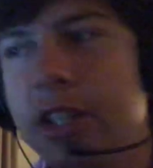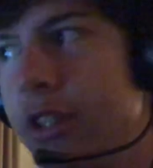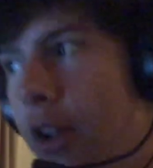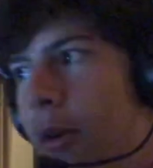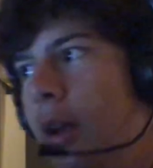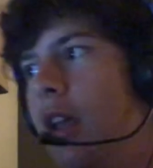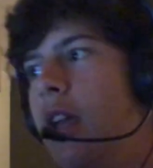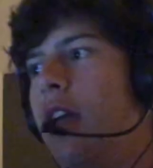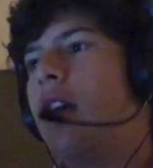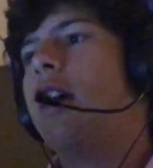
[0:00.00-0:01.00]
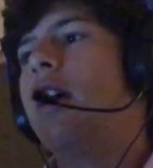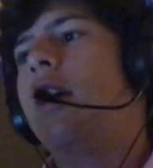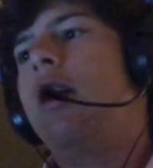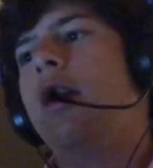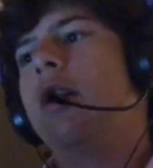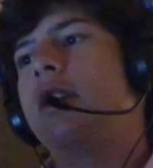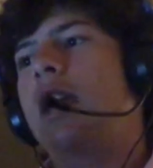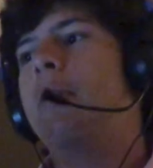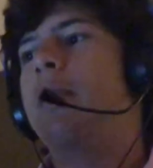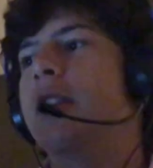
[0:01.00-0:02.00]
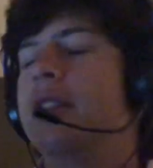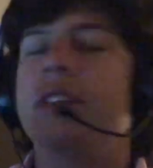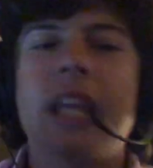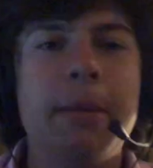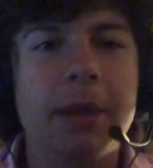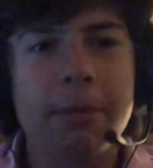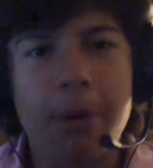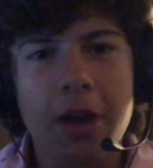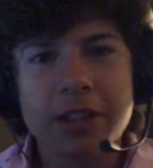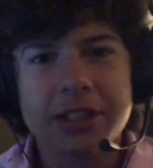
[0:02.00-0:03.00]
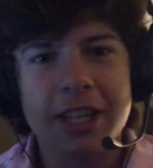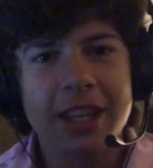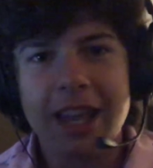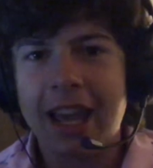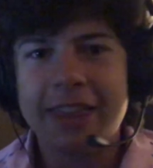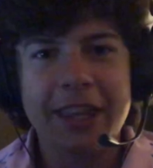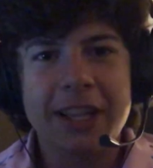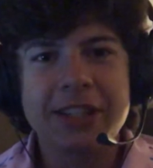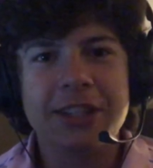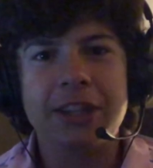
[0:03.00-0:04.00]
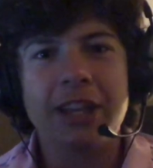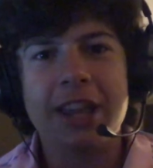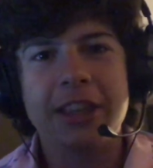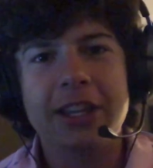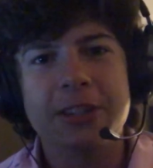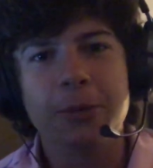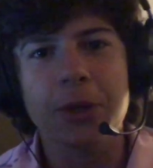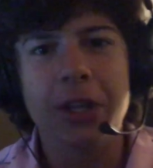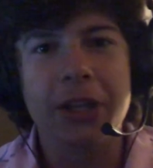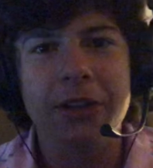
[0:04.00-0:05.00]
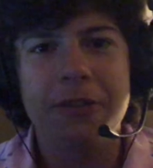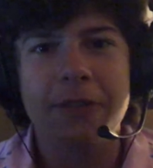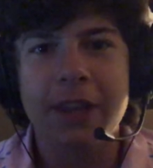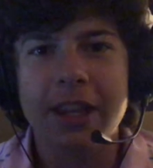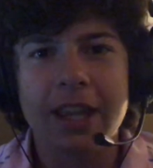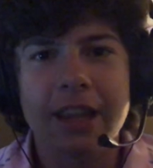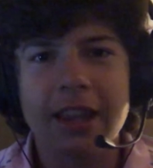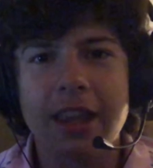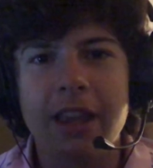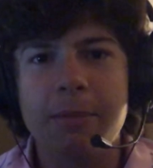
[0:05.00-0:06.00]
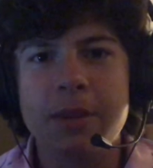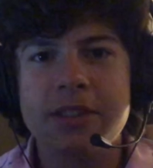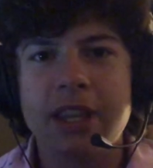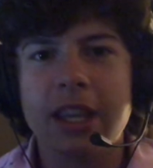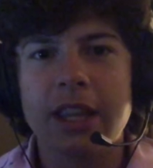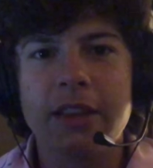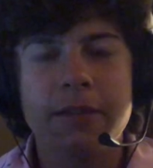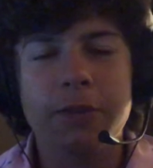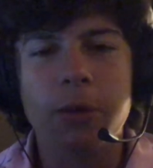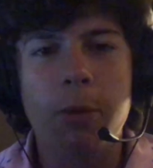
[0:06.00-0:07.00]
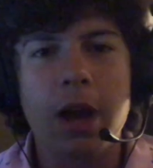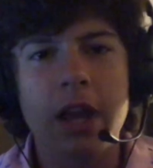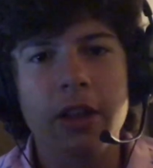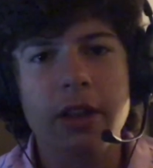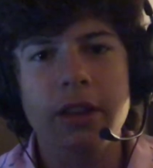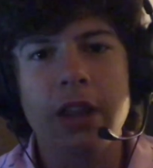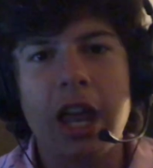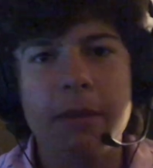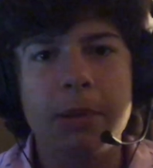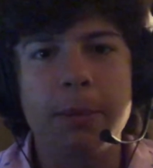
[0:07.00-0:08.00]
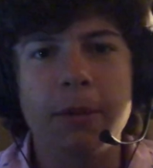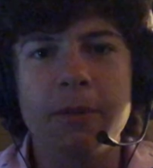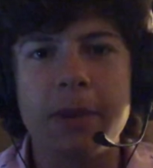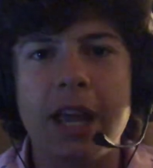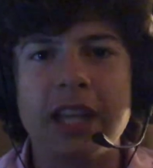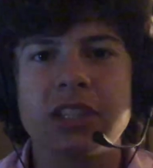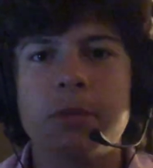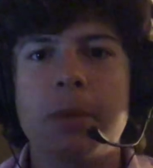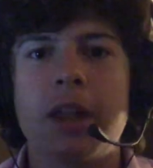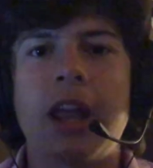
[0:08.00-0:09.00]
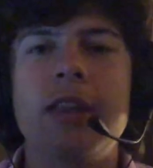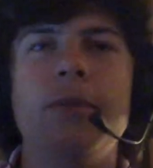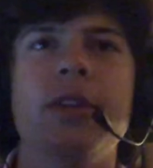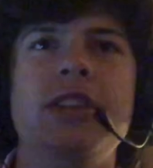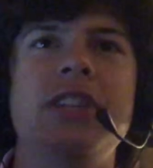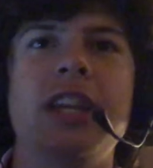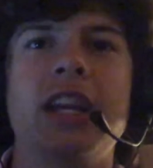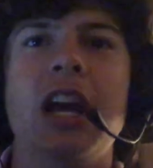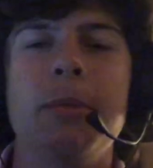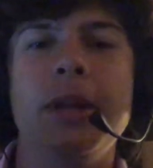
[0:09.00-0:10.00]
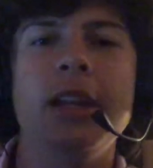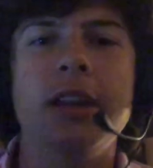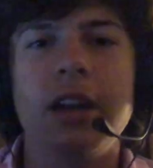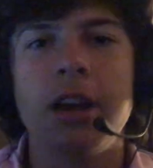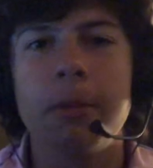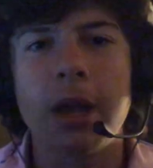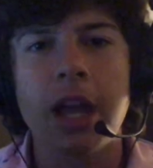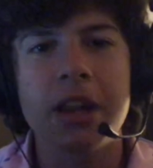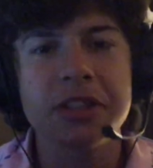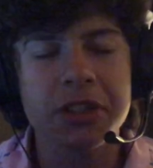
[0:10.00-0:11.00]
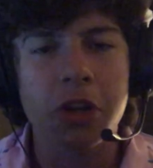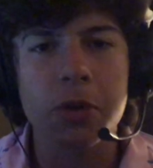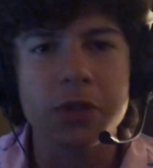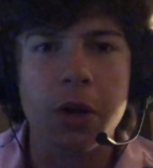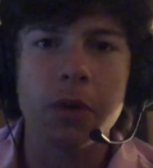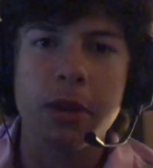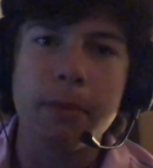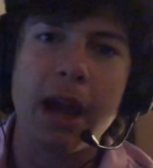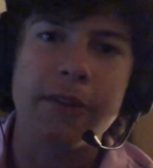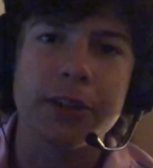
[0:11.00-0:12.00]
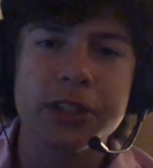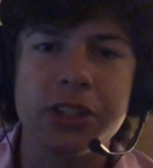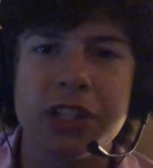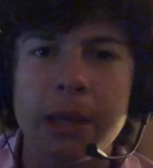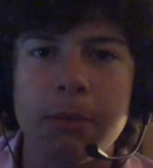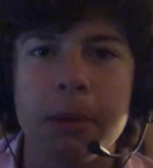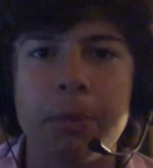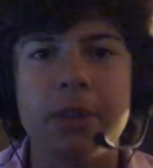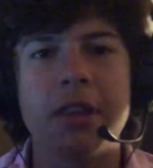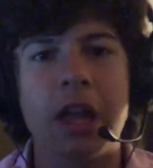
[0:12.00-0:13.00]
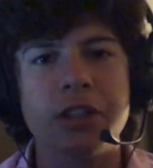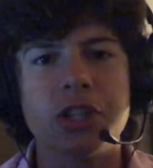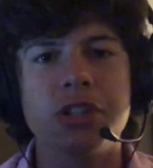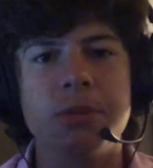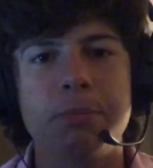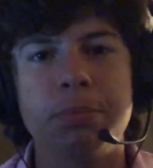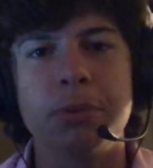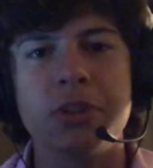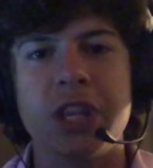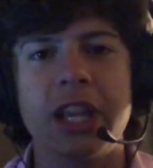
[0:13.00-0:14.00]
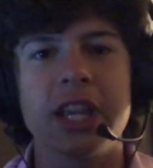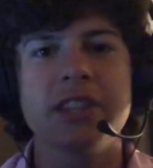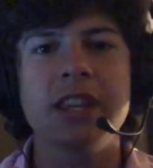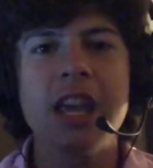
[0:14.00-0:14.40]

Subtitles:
So Kemba to Boston. I think it's a really good fit. I've been saying it for a while. A lot of people have been asking about it. I didn't really see it coming. I honestly thought he was going to the Mavericks to team up with Doncic and Porzingis.